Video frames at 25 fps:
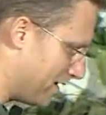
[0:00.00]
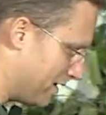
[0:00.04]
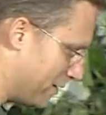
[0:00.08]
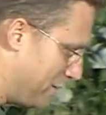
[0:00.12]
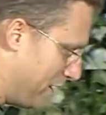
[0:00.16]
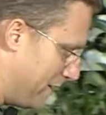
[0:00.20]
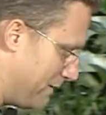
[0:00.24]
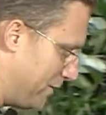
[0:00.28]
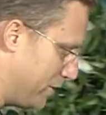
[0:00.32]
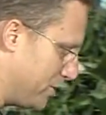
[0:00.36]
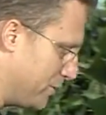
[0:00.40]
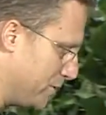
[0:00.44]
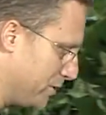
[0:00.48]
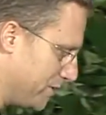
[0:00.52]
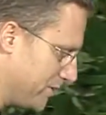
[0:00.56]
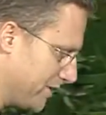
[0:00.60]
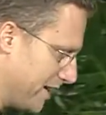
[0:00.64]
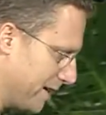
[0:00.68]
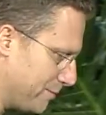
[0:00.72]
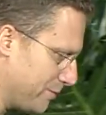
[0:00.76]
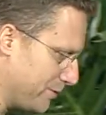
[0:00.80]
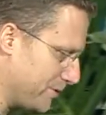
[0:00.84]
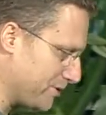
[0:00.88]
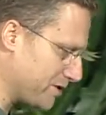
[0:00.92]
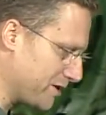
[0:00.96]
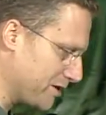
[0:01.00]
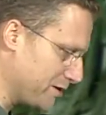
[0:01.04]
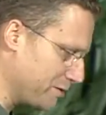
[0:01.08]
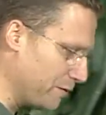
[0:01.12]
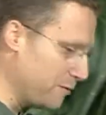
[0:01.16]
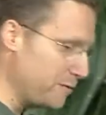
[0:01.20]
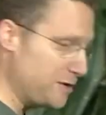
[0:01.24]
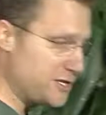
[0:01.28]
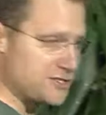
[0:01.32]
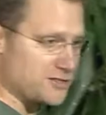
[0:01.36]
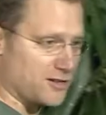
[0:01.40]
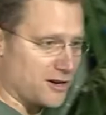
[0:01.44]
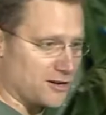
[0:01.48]
Let me give you two examples.
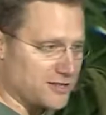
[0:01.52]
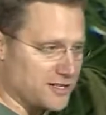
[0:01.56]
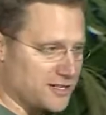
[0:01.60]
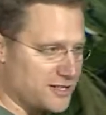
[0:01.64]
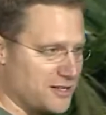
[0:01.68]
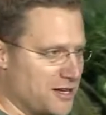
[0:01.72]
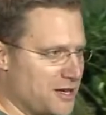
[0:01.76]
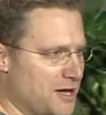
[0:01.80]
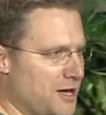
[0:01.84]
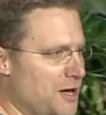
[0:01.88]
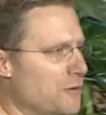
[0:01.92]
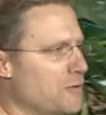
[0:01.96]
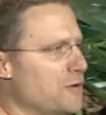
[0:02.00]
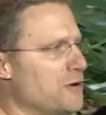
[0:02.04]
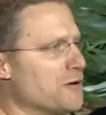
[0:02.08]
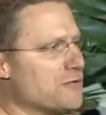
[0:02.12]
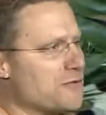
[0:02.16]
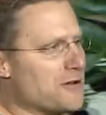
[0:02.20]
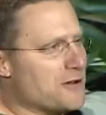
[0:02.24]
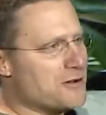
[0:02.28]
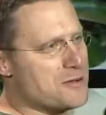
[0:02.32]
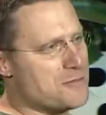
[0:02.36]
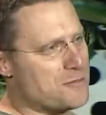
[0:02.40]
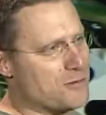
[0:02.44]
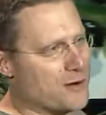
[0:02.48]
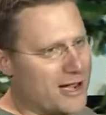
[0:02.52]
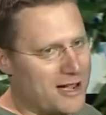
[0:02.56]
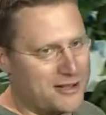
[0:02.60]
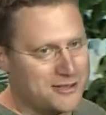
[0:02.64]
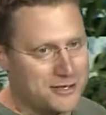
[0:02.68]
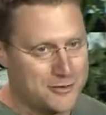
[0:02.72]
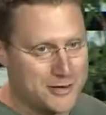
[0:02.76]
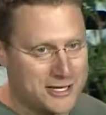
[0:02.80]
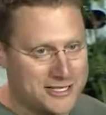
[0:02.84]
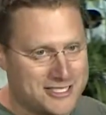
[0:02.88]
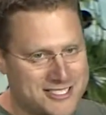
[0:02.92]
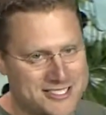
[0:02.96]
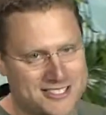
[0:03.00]
When we started, we were very proud
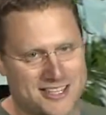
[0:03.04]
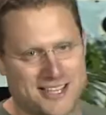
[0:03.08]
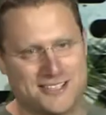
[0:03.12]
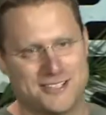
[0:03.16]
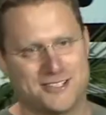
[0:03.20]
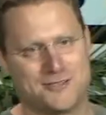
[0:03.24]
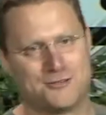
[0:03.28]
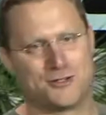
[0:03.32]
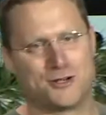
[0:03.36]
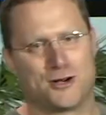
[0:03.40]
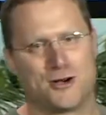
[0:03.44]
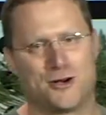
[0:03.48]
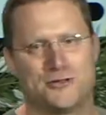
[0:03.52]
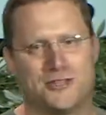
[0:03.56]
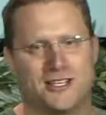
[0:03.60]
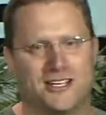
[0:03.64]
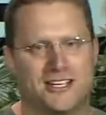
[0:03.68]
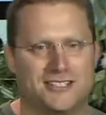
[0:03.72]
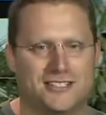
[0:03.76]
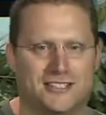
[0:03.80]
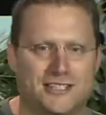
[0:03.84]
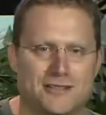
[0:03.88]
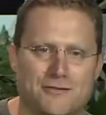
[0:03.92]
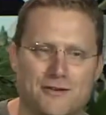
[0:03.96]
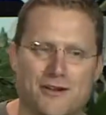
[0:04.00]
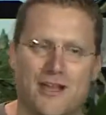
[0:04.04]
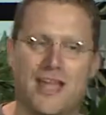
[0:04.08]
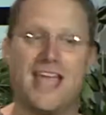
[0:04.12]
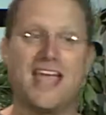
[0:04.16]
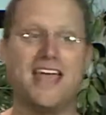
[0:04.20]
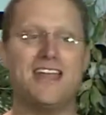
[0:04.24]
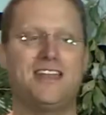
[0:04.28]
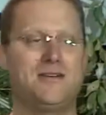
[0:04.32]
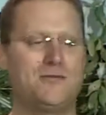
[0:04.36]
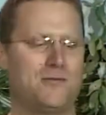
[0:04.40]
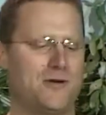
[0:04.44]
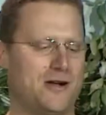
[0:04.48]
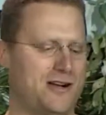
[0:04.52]
that we had designed a drone that could deliver
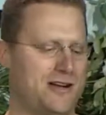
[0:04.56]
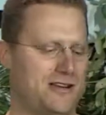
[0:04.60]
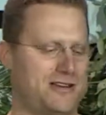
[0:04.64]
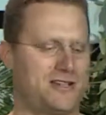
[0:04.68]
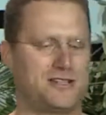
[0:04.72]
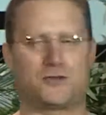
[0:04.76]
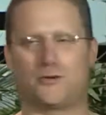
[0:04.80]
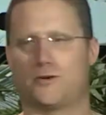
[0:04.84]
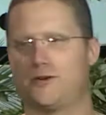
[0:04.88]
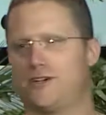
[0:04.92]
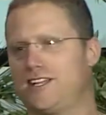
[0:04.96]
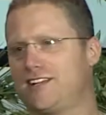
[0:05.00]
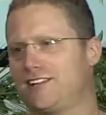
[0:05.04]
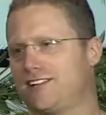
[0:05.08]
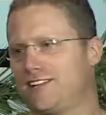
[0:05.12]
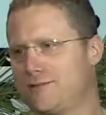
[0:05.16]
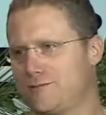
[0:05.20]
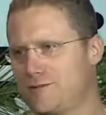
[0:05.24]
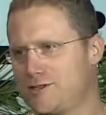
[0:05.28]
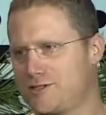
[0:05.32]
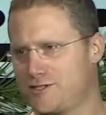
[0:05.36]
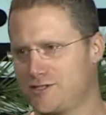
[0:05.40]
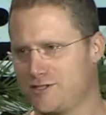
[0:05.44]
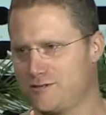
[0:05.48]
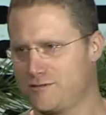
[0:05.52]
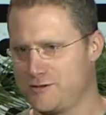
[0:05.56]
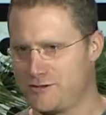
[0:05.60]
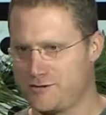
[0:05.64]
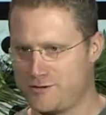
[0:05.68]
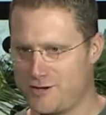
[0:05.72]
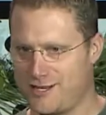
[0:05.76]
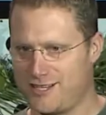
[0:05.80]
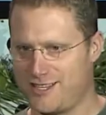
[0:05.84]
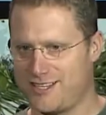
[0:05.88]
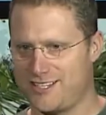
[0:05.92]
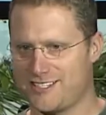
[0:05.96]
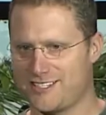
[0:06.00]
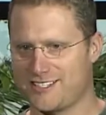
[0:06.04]
anywhere in a 20 kilometer service
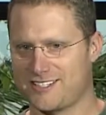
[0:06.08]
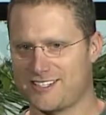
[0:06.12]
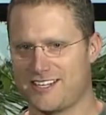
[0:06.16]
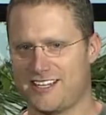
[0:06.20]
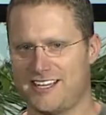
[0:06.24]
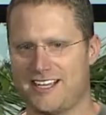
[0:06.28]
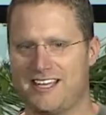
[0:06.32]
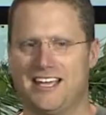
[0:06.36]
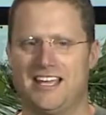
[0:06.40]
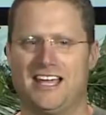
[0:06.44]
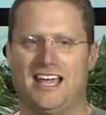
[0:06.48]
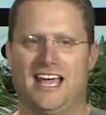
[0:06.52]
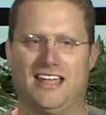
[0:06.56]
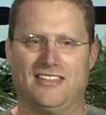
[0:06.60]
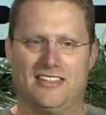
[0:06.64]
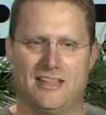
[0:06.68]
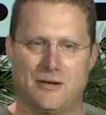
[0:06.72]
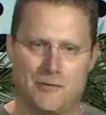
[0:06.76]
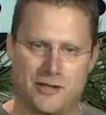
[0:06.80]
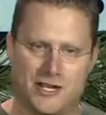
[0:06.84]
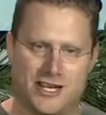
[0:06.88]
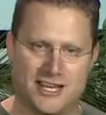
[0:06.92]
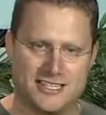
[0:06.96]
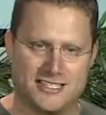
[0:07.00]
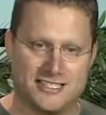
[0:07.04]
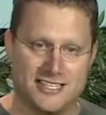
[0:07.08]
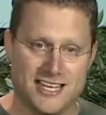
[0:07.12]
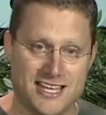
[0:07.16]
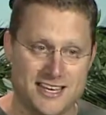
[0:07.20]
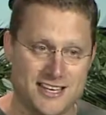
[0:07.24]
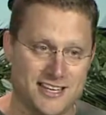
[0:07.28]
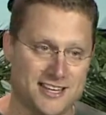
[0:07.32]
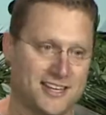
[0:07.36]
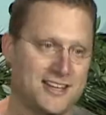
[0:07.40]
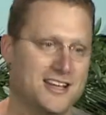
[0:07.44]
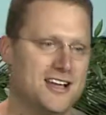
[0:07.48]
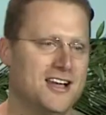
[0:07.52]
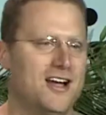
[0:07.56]
radius. And then we got
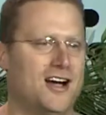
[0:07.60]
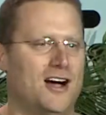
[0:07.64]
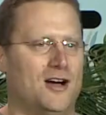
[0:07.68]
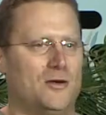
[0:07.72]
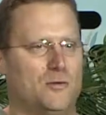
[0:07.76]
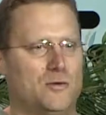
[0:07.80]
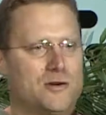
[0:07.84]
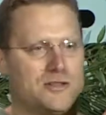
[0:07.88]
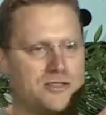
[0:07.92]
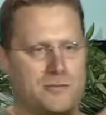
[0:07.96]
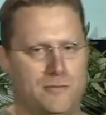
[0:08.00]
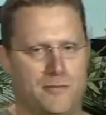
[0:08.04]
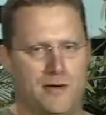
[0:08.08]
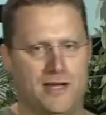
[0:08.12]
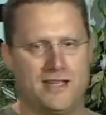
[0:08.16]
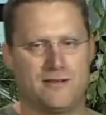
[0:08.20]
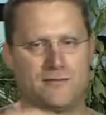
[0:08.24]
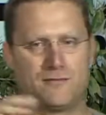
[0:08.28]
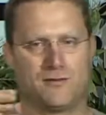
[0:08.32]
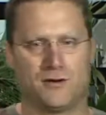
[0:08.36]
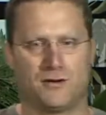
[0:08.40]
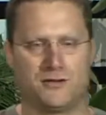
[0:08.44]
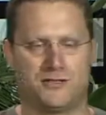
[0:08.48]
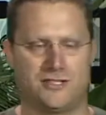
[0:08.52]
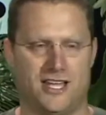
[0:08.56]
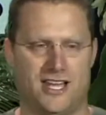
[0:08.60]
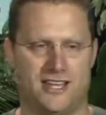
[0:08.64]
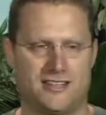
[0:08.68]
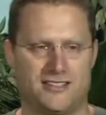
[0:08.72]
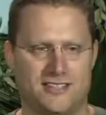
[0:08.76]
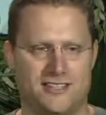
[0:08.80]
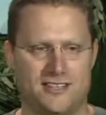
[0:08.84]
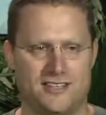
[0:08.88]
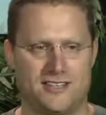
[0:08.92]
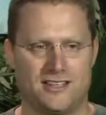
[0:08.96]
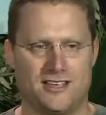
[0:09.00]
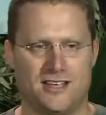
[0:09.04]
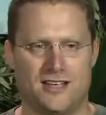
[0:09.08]
data on where the paved roads
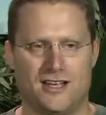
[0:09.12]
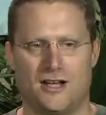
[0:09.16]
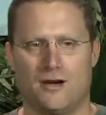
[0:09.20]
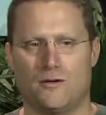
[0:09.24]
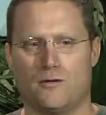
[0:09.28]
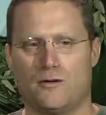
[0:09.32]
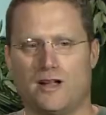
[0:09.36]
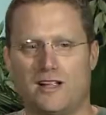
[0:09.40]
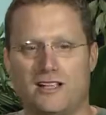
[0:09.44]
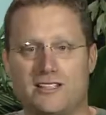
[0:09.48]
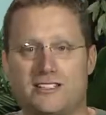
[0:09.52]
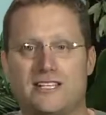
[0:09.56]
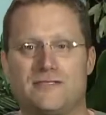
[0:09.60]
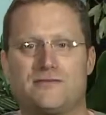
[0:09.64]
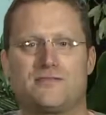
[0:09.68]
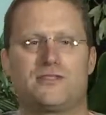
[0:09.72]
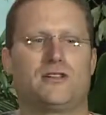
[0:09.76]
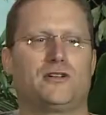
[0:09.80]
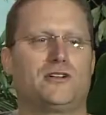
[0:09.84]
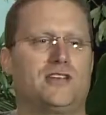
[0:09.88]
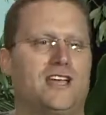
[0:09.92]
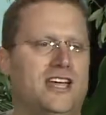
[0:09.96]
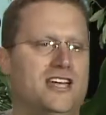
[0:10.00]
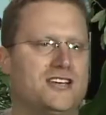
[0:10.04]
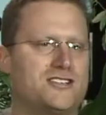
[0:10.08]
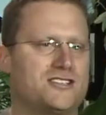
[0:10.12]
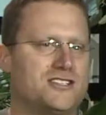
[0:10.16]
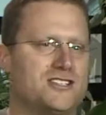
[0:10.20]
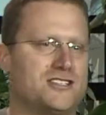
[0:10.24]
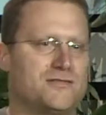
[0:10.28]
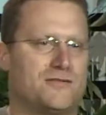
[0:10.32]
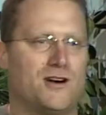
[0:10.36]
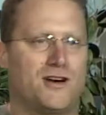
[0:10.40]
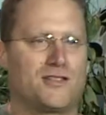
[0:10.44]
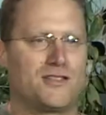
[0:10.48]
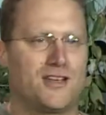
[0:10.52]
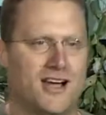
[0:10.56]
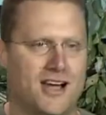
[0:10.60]
ended, relative to the locations
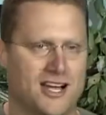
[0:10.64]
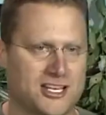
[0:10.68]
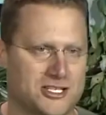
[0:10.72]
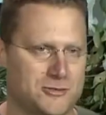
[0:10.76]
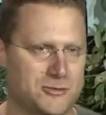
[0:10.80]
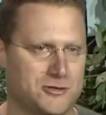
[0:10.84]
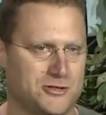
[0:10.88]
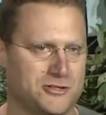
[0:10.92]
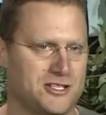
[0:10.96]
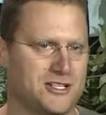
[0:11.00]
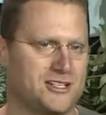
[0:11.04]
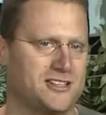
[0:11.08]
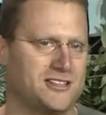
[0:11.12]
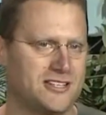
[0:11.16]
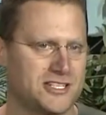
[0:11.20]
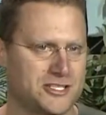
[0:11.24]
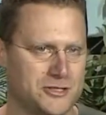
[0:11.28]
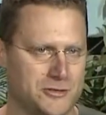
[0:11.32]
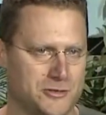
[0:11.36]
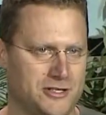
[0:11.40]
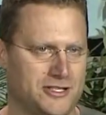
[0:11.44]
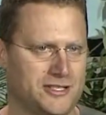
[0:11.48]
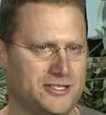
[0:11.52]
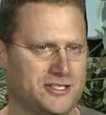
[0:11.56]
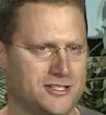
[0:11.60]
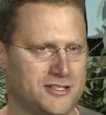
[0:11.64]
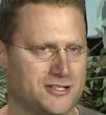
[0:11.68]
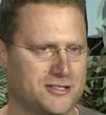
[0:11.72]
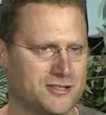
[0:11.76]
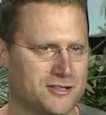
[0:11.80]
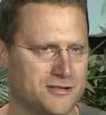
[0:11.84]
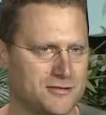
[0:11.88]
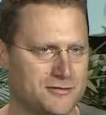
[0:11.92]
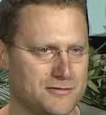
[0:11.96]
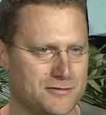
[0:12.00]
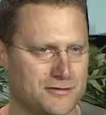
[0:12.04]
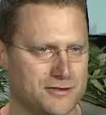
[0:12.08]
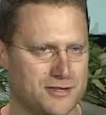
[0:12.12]
of all the hospitals and clinics we needed to
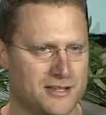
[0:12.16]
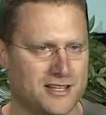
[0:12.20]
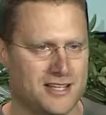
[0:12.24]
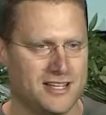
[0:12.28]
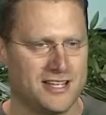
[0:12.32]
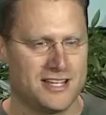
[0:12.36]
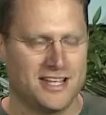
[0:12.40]
serve.